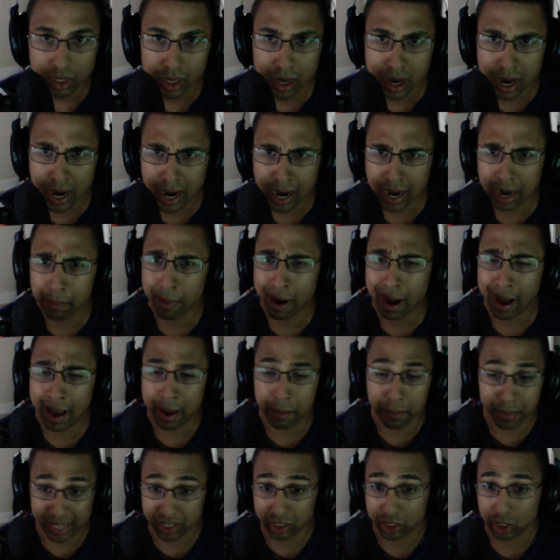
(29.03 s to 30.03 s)
I am
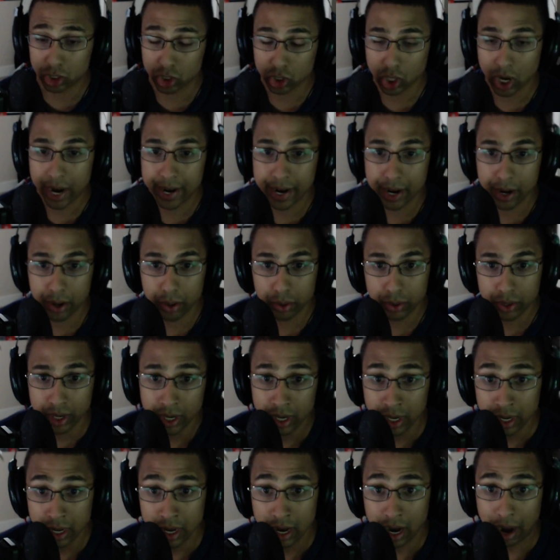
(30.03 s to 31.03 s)
yet to try it out.
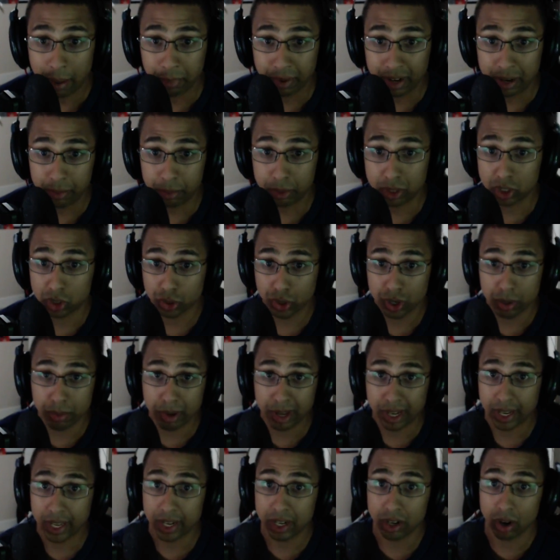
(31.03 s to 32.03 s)
I'm going to be
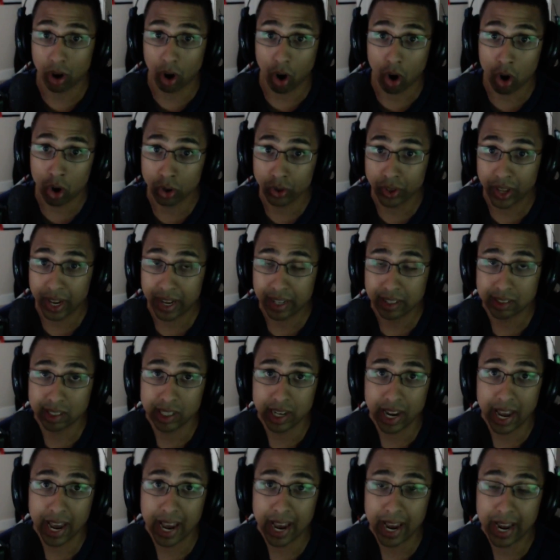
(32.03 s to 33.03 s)
streaming it all day
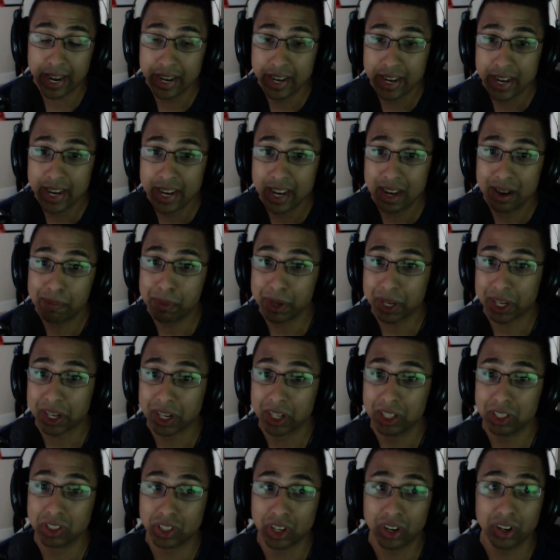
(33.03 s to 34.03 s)
today
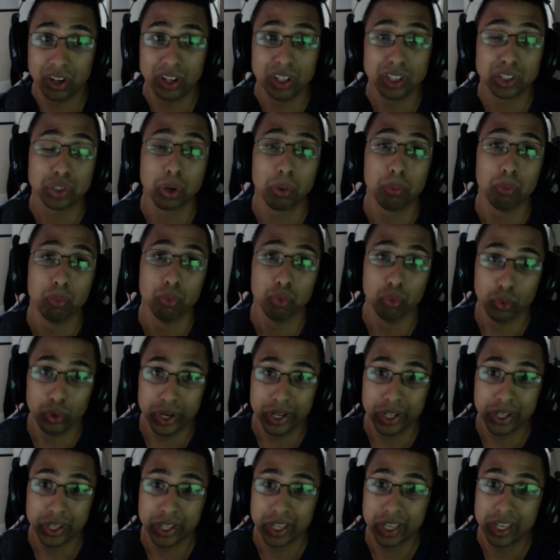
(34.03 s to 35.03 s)
because there is some
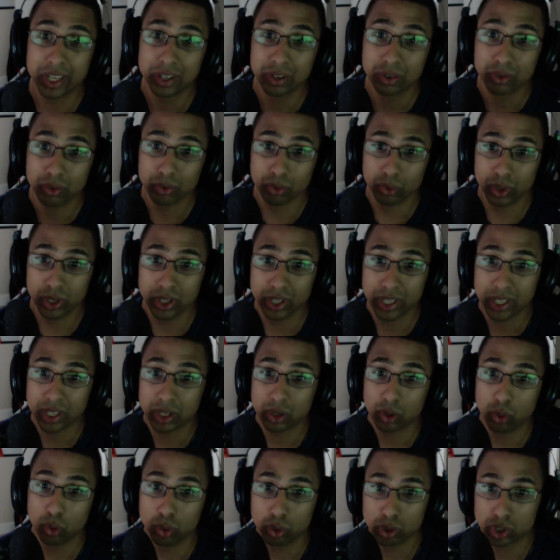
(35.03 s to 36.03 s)
really
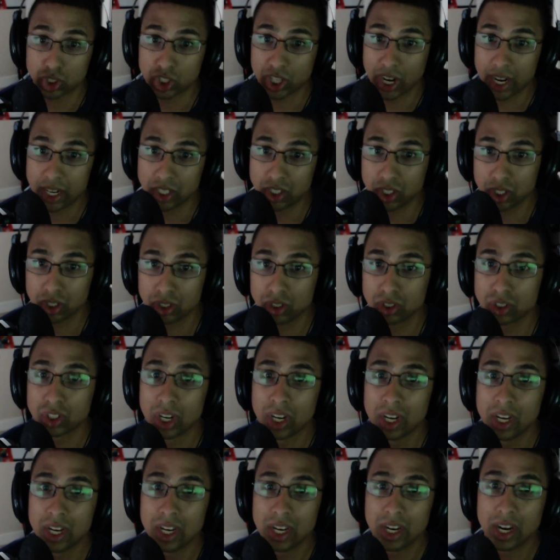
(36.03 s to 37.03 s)
cool changes,
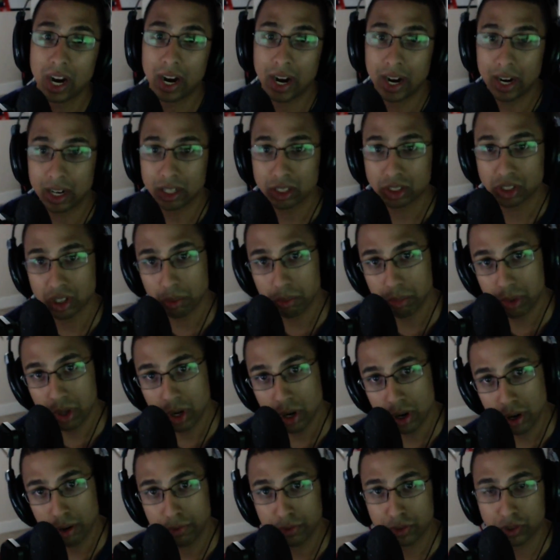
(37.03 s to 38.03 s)
some
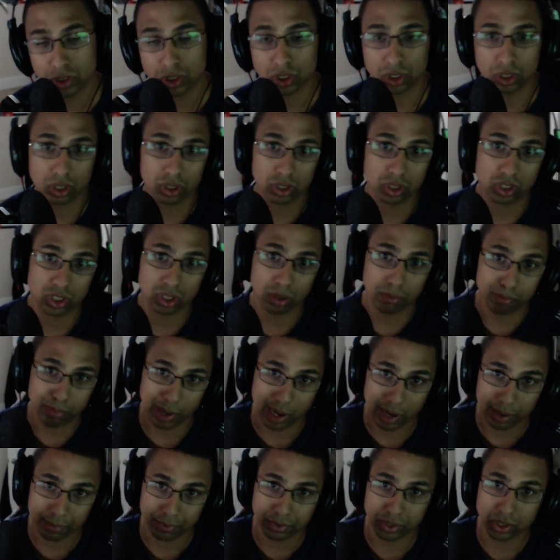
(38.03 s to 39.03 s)
nerfs, some
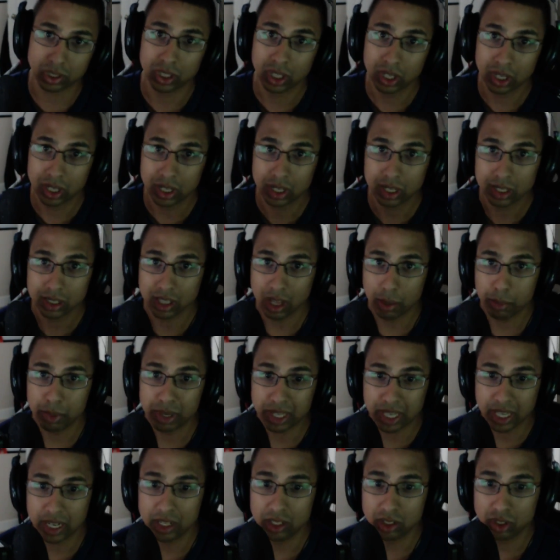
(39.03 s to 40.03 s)
buffs. Let me
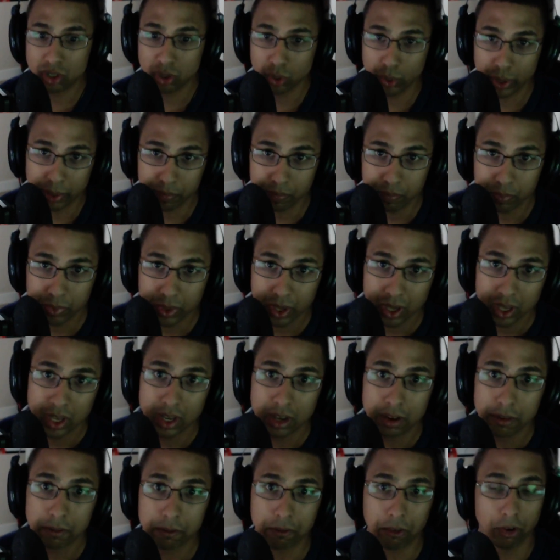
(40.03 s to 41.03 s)
get into it.
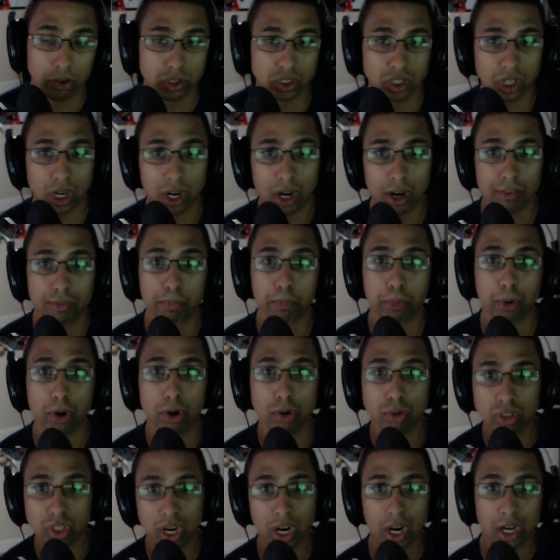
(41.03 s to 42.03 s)
First off,
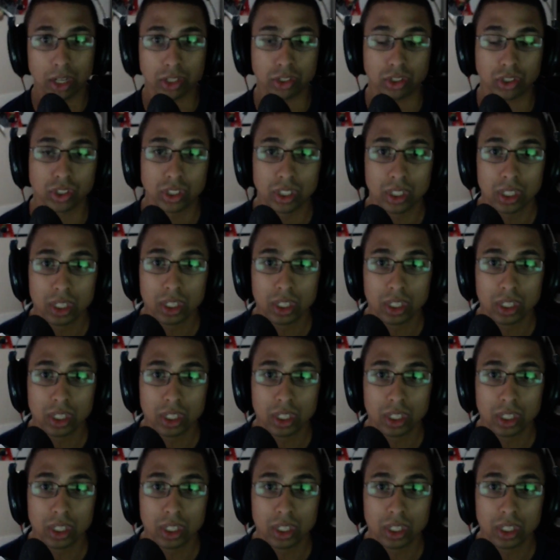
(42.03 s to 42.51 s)
Protoss.